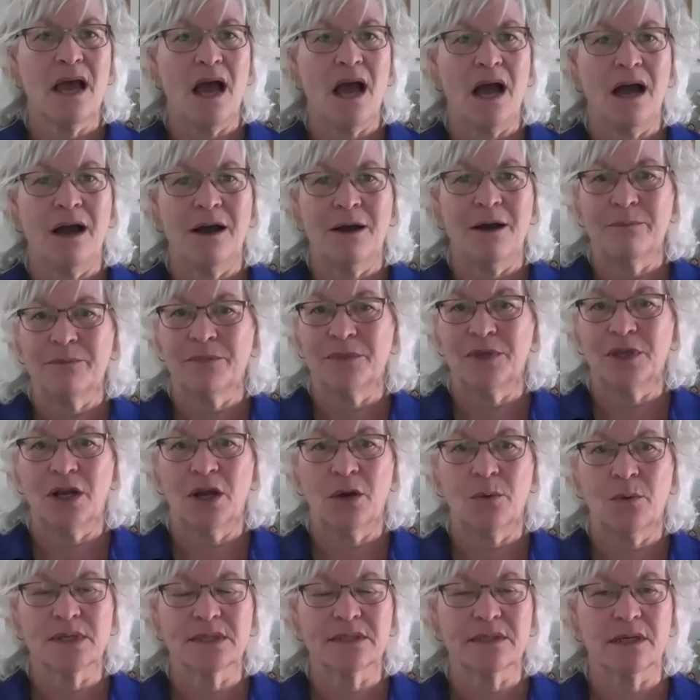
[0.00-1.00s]

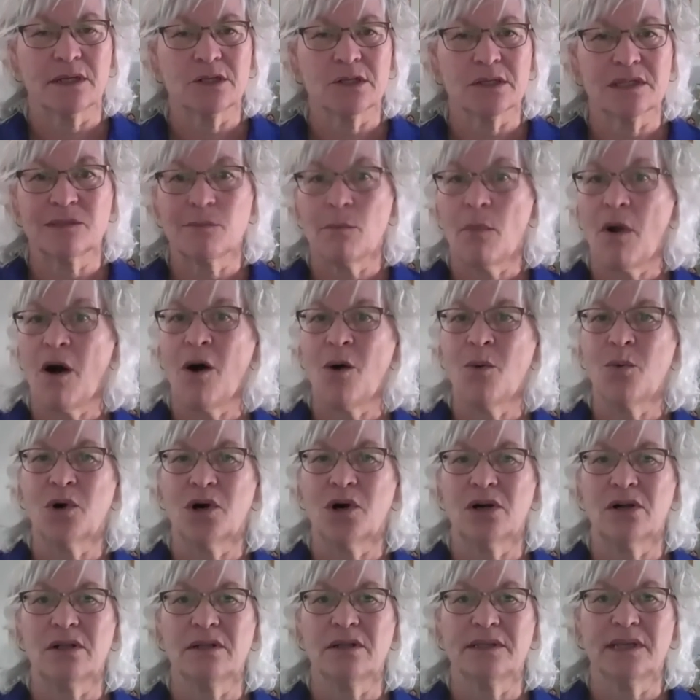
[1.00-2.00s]
We're such a small
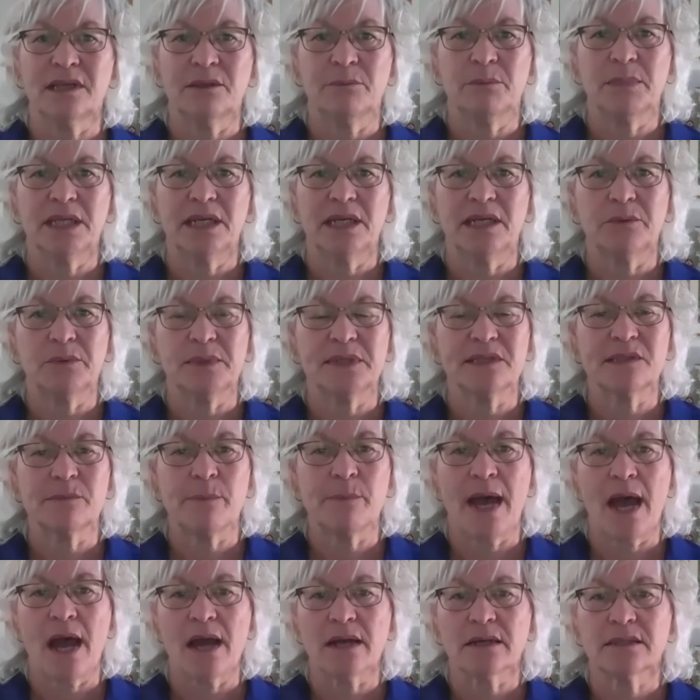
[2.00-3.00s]
world in many
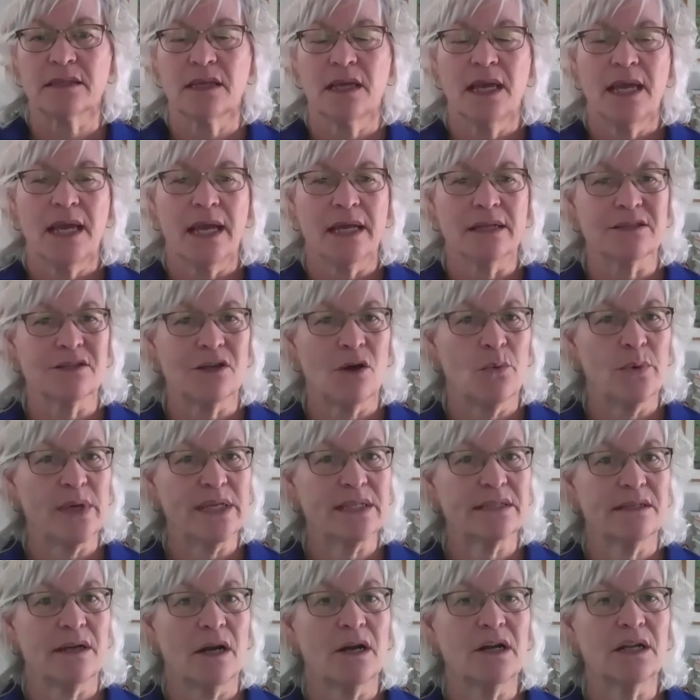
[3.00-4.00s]
respects. And so we
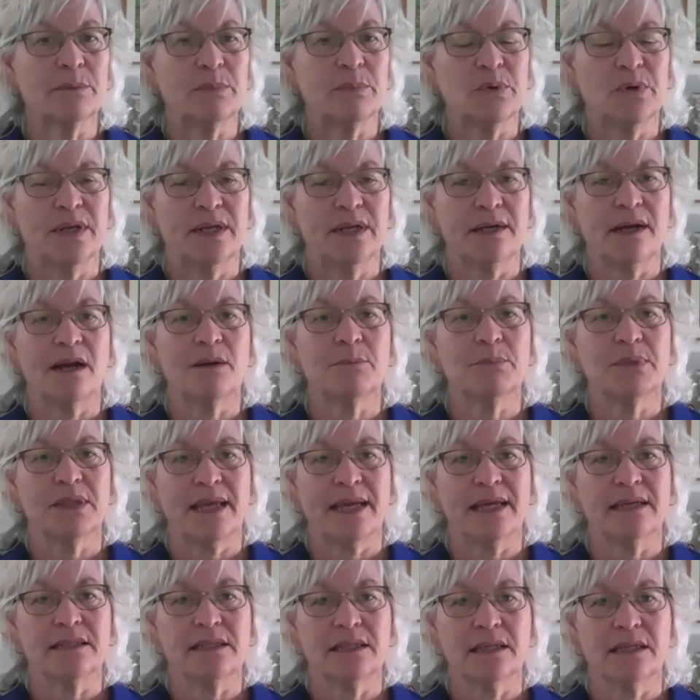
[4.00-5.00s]
started putting our
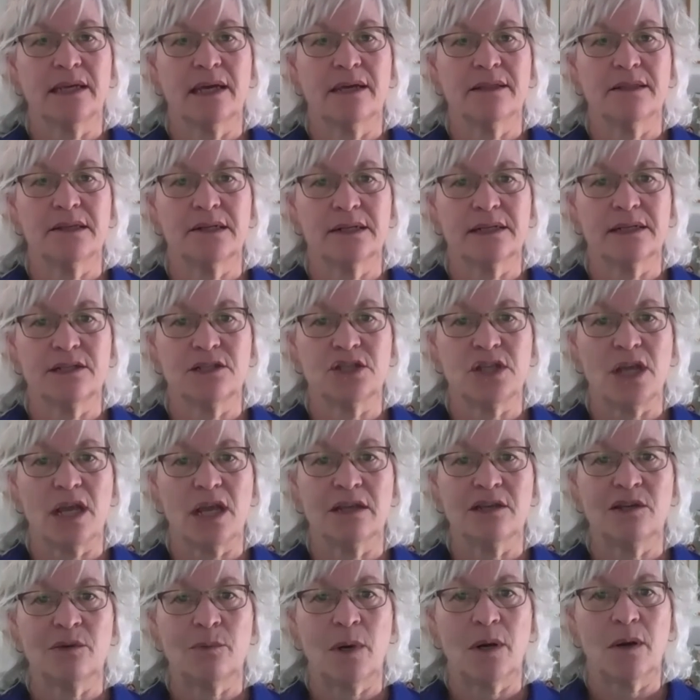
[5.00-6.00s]
plan together in
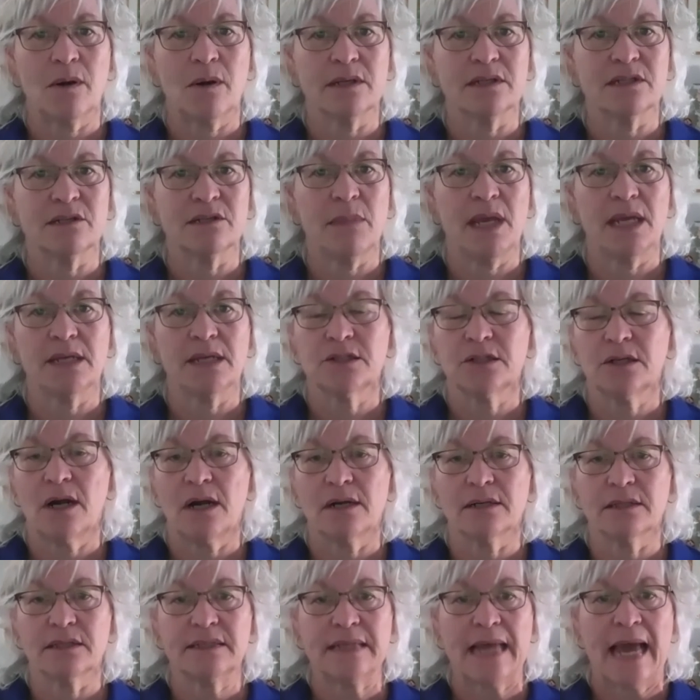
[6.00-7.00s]
January to make sure
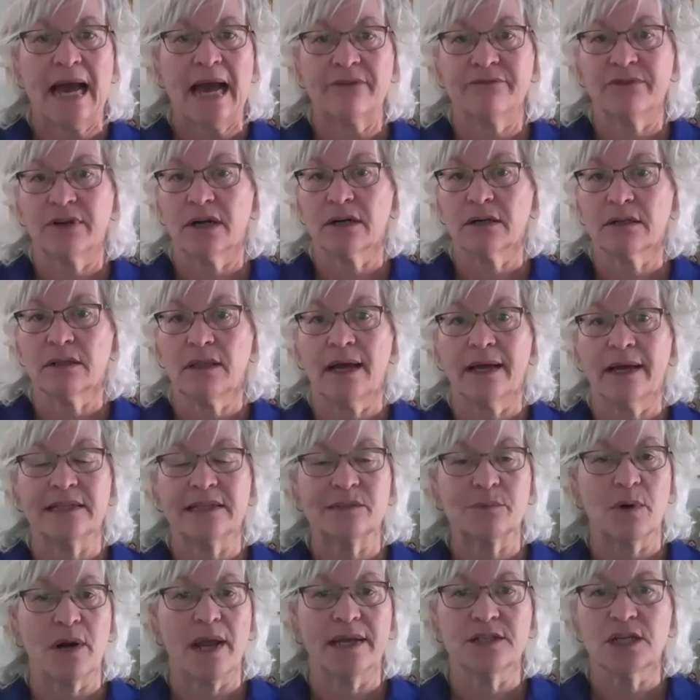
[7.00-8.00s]
our staff are
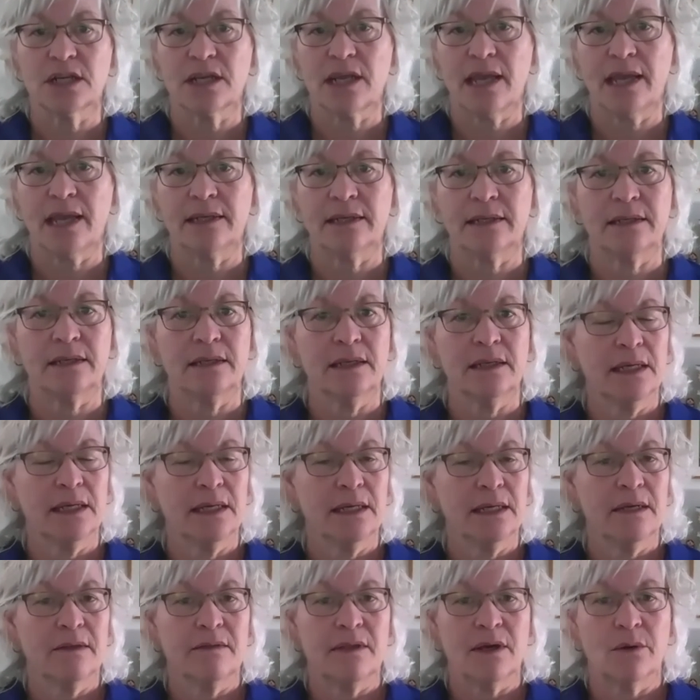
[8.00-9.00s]
educated,
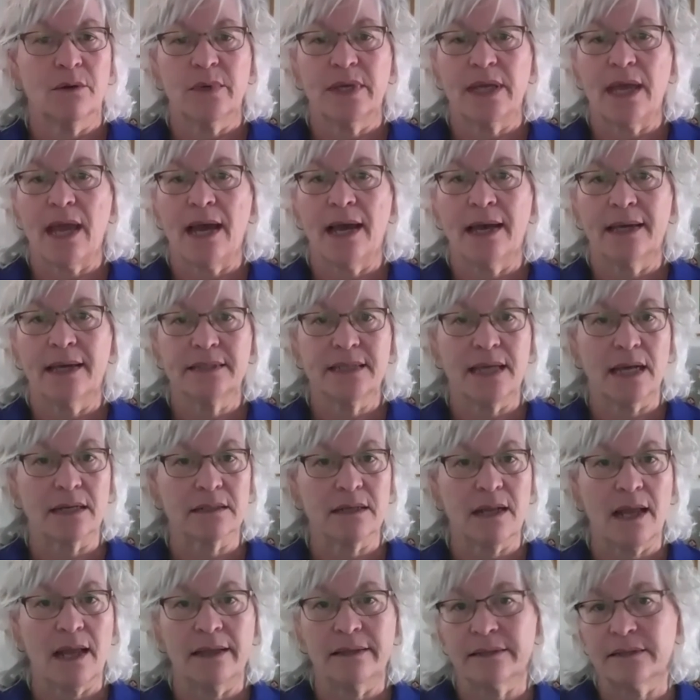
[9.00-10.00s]
that we had
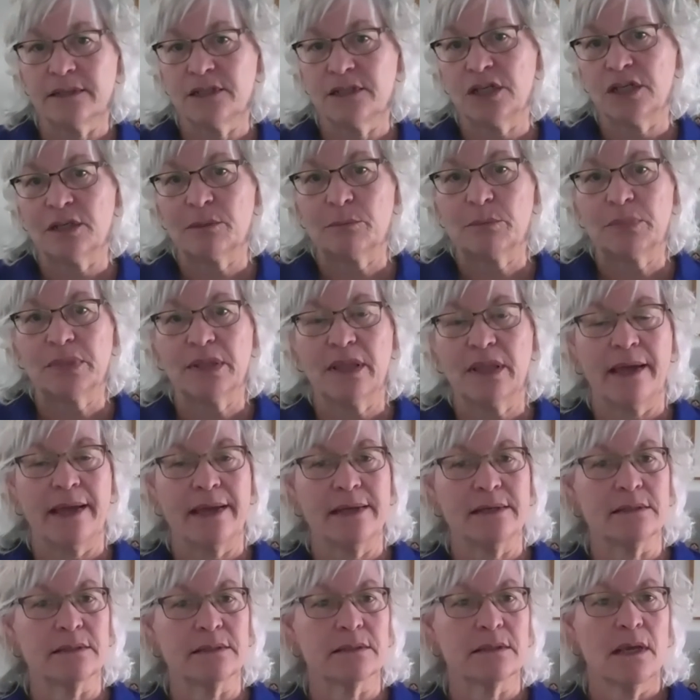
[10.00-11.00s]
technology in
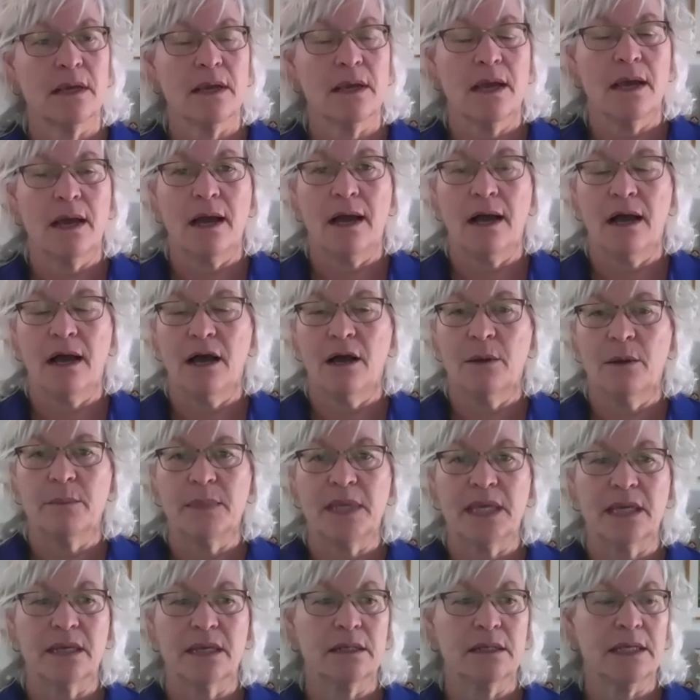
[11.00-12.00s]
place.
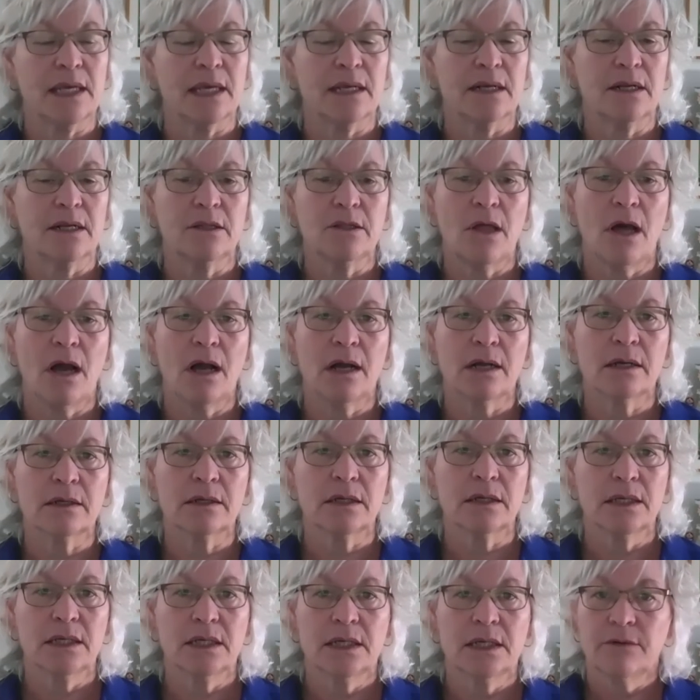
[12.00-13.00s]
And
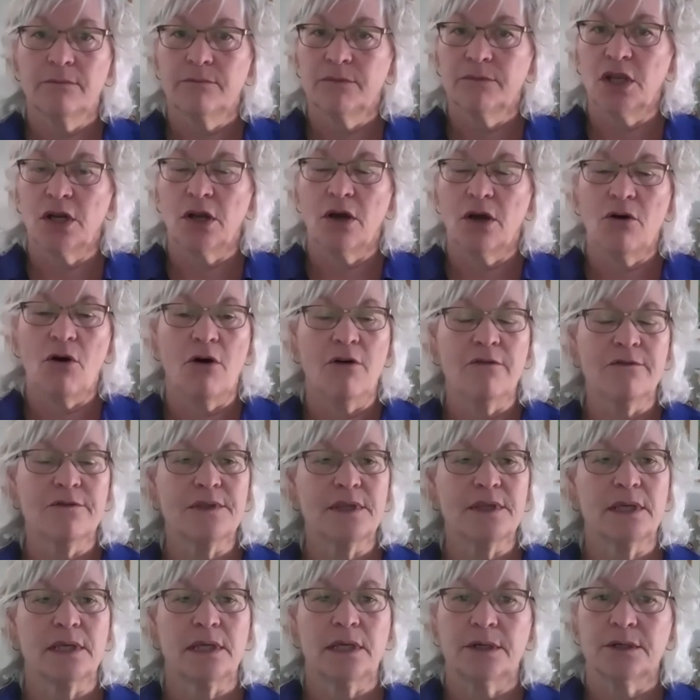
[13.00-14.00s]
along, over
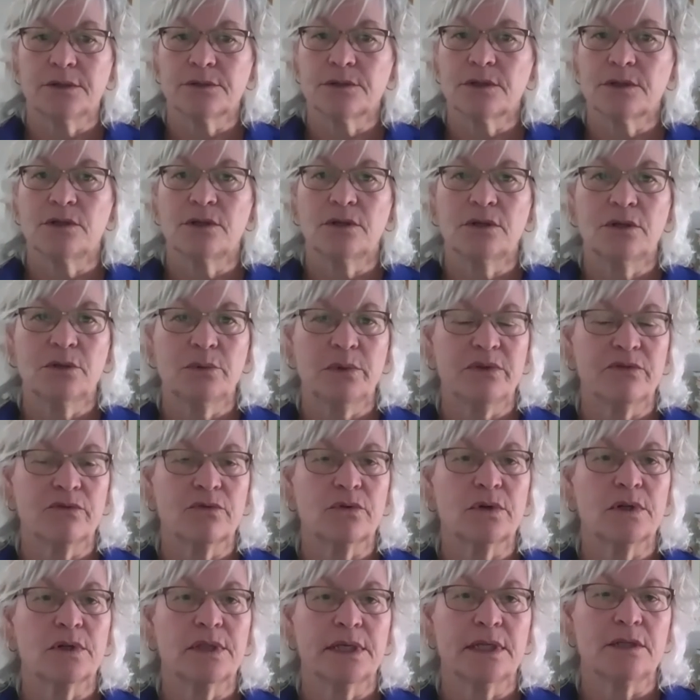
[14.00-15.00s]
the years too,
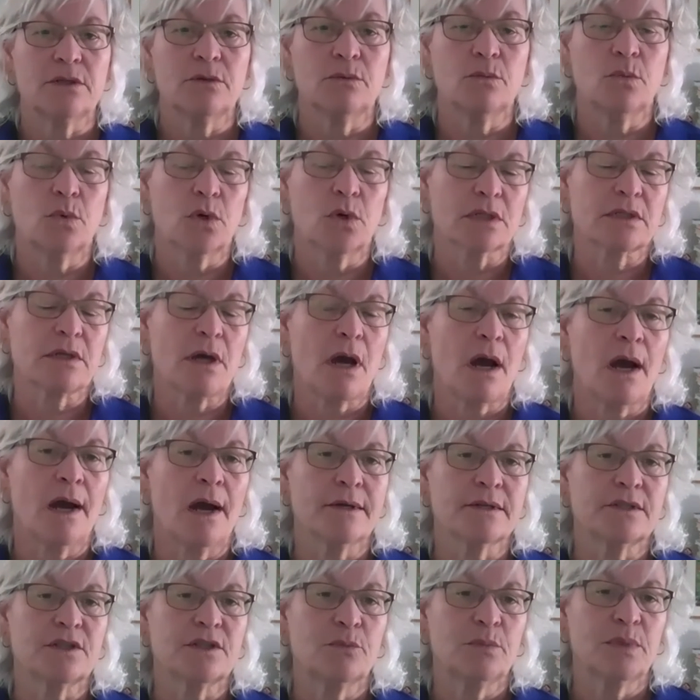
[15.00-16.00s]
we've really worked
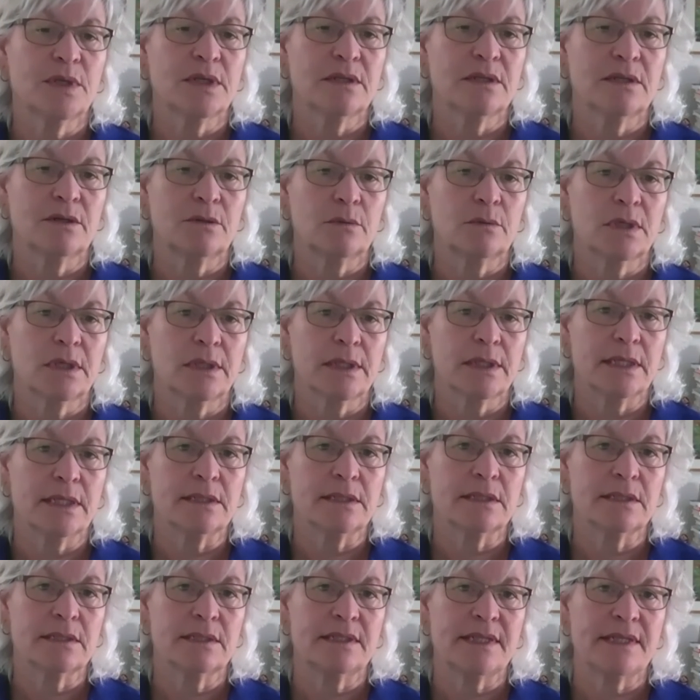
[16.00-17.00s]
hard to build a
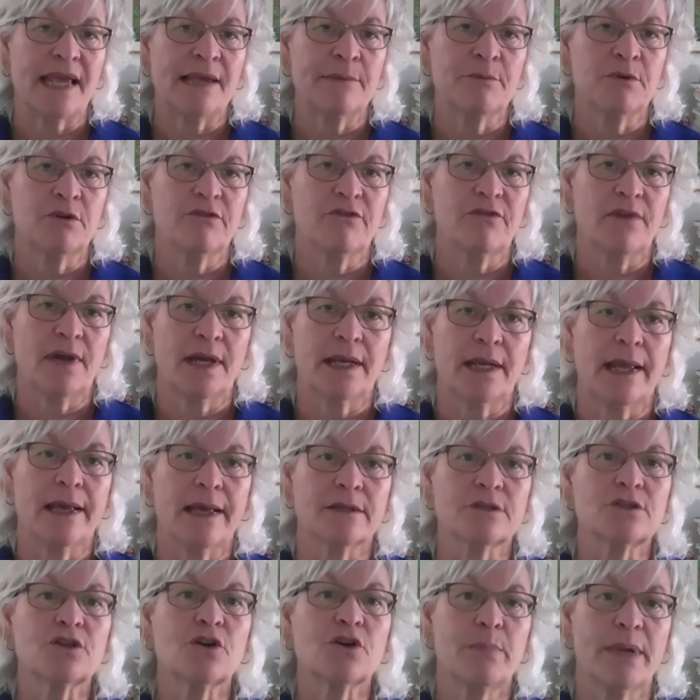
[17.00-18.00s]
really stable
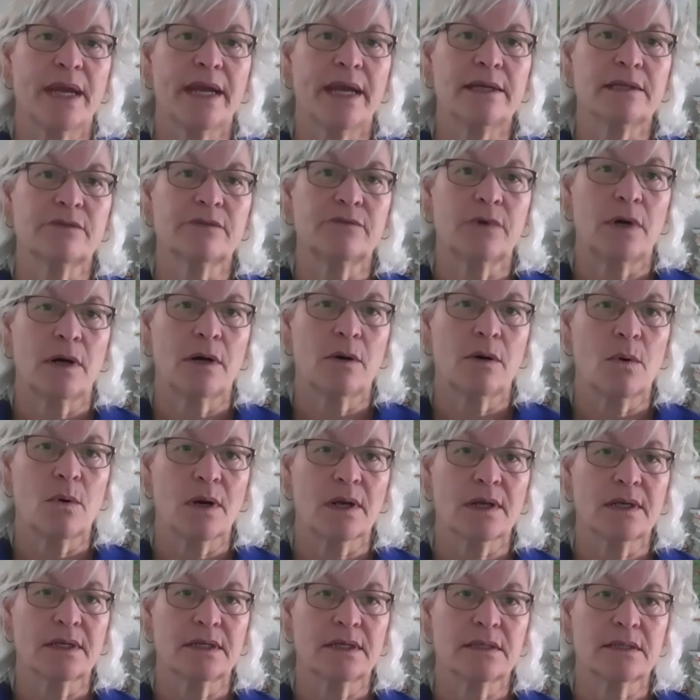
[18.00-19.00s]
financial base for our
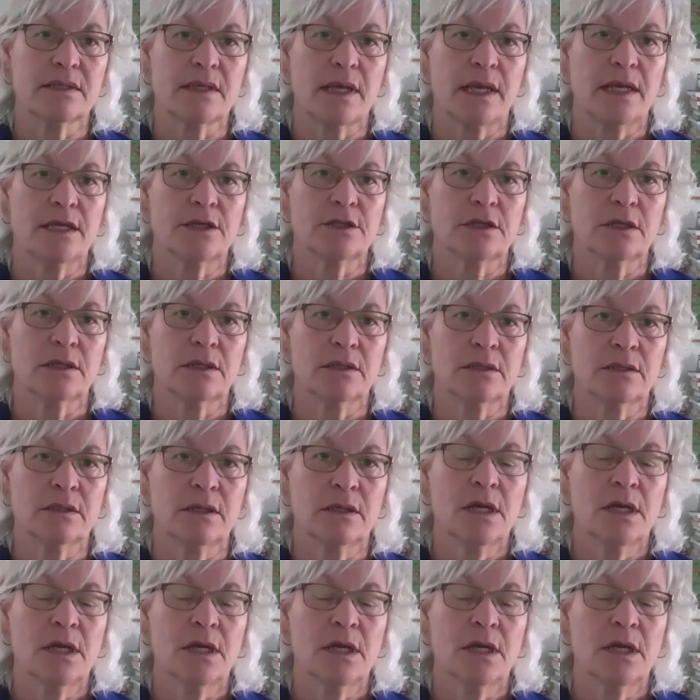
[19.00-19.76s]
organization